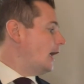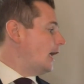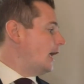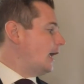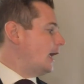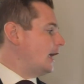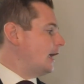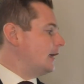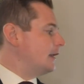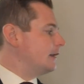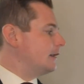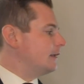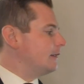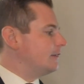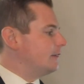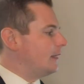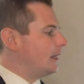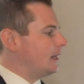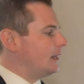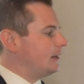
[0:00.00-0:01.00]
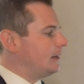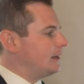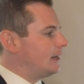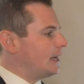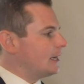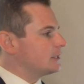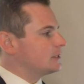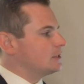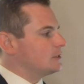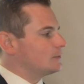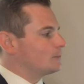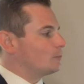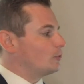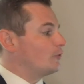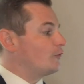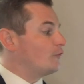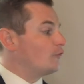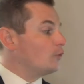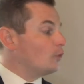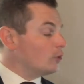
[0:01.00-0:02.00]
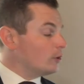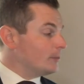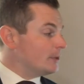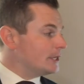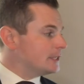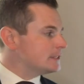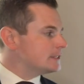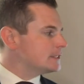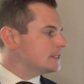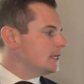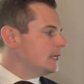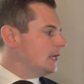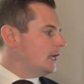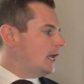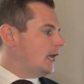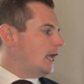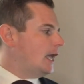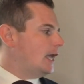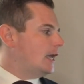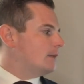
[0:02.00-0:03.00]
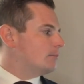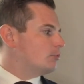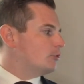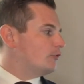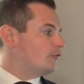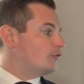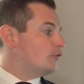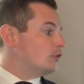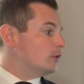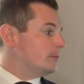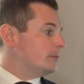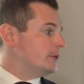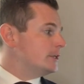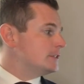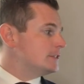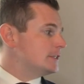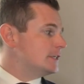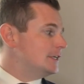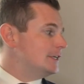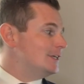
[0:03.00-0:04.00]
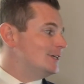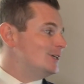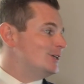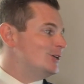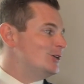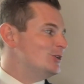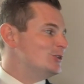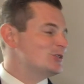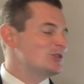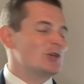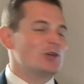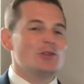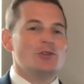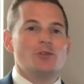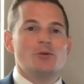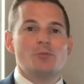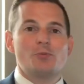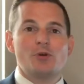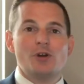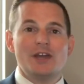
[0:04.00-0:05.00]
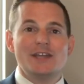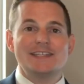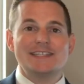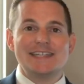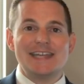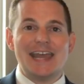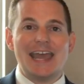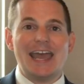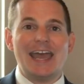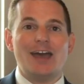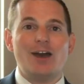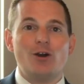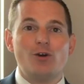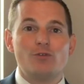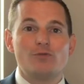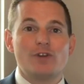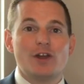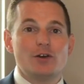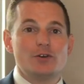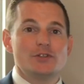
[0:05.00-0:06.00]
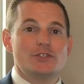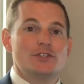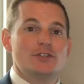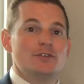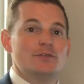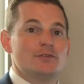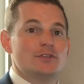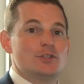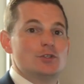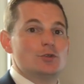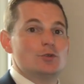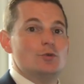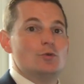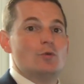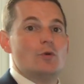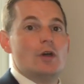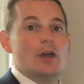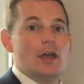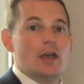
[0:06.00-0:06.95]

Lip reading: And then next is performance. And performance is the price now relative to